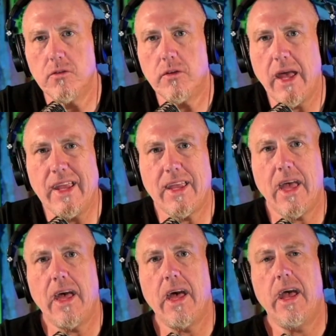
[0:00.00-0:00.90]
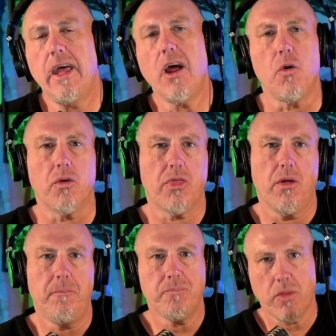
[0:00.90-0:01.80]
You take an
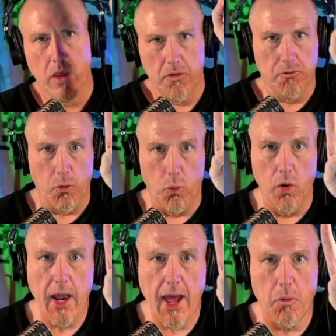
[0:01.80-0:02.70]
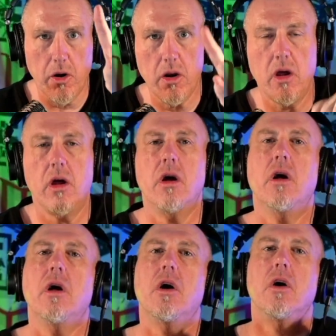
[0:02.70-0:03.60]
oath. For 1 hour,
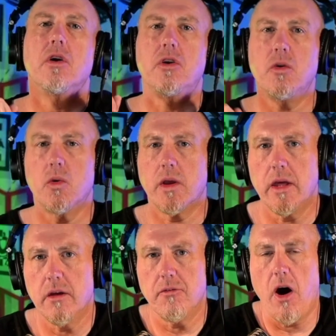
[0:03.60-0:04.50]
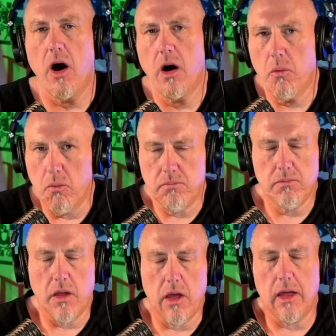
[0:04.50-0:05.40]
you will give
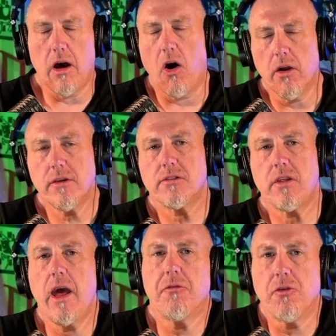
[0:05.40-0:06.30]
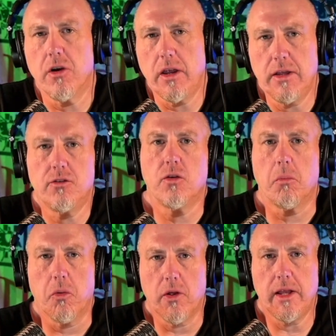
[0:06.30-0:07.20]
honest effort into
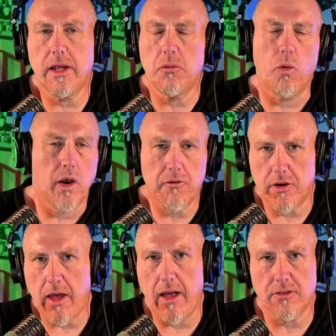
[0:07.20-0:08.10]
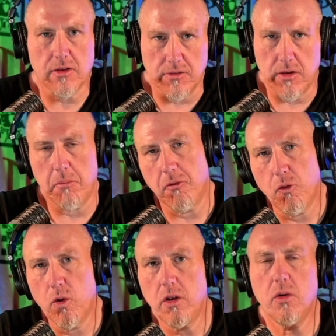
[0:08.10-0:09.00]
completing whatever task is set
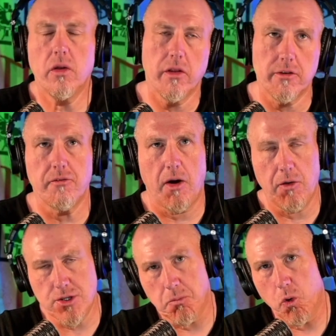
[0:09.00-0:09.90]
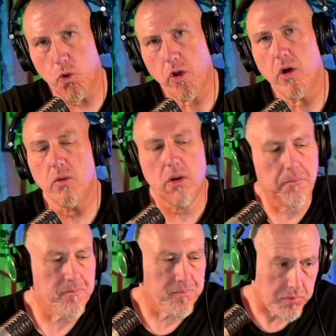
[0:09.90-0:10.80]
before you, unless it violates your moral code.